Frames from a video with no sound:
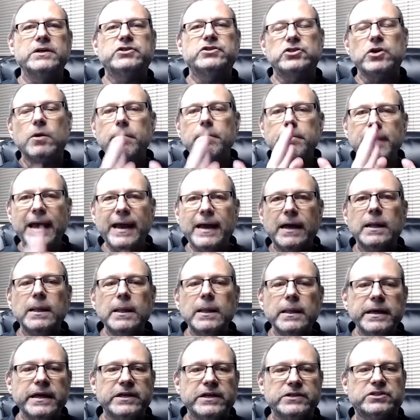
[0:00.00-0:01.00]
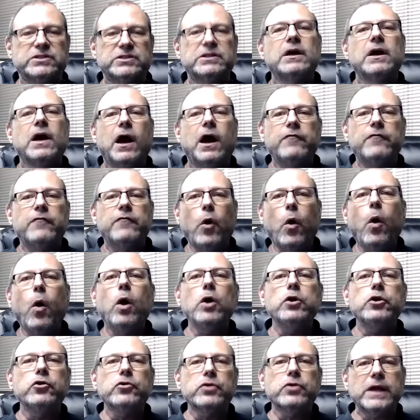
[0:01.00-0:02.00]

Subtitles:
So make a list of all your